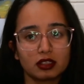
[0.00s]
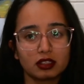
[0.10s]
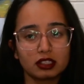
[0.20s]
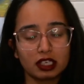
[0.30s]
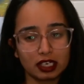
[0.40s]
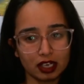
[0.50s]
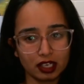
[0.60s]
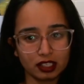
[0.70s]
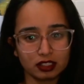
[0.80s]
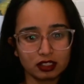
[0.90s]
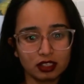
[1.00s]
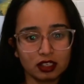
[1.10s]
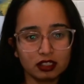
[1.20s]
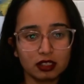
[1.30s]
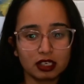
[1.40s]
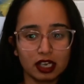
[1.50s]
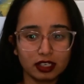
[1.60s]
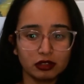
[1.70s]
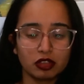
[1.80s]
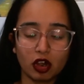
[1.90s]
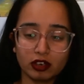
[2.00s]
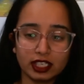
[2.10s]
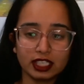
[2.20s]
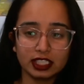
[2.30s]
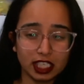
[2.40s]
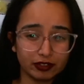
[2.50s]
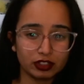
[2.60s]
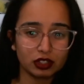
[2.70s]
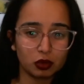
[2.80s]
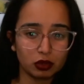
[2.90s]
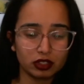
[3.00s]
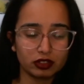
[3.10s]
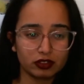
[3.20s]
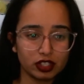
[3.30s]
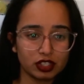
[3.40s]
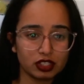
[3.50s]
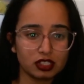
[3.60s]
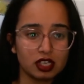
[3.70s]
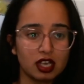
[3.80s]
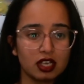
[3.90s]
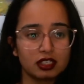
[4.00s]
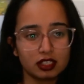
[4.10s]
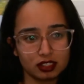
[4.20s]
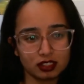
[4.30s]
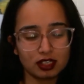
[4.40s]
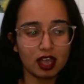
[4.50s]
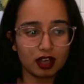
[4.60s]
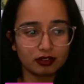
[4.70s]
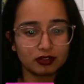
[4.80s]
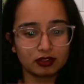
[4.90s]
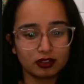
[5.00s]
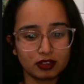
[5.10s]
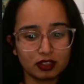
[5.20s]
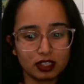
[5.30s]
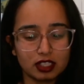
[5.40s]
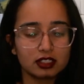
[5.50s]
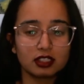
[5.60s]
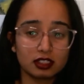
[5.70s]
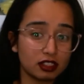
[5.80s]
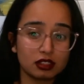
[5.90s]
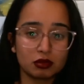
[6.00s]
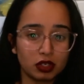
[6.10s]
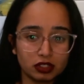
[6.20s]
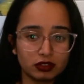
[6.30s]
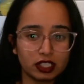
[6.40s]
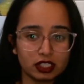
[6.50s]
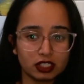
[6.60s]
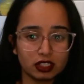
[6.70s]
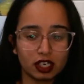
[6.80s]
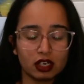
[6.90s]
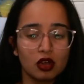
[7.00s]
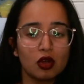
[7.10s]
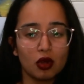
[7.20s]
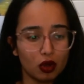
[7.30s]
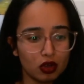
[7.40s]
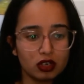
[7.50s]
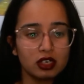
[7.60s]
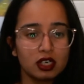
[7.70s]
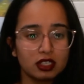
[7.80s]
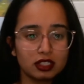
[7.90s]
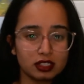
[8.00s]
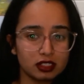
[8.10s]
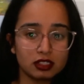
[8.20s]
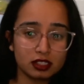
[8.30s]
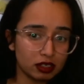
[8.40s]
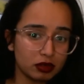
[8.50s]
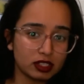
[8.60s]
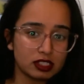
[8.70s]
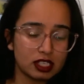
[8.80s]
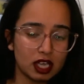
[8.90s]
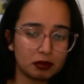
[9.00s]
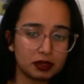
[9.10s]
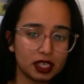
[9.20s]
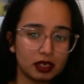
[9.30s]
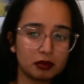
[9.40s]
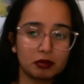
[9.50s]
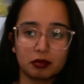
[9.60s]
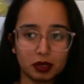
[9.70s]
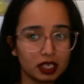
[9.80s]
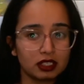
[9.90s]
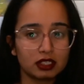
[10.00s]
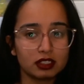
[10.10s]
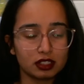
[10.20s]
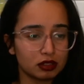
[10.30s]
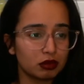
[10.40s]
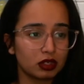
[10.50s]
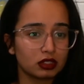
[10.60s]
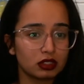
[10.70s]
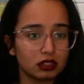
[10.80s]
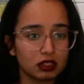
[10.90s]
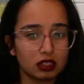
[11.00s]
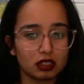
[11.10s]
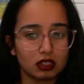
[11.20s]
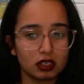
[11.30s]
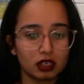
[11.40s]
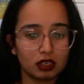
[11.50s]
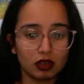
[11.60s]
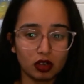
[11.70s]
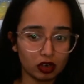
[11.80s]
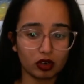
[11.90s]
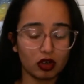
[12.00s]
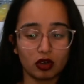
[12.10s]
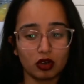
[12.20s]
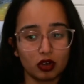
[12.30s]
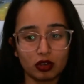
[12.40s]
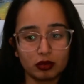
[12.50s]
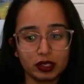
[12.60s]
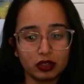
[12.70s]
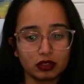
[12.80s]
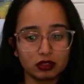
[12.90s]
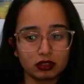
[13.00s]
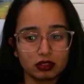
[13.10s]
the client who's already integrated with the older version doesn't want to reintegrate, or does still wants the update, but doesn't want, or we don't,